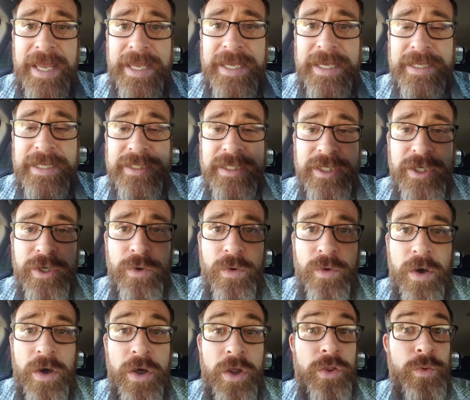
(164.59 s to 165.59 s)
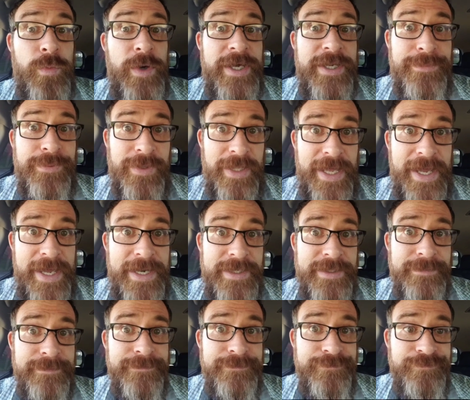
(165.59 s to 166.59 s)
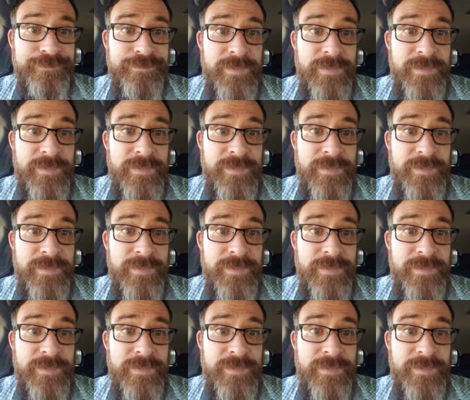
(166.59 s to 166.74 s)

and can go all the way to Platinum.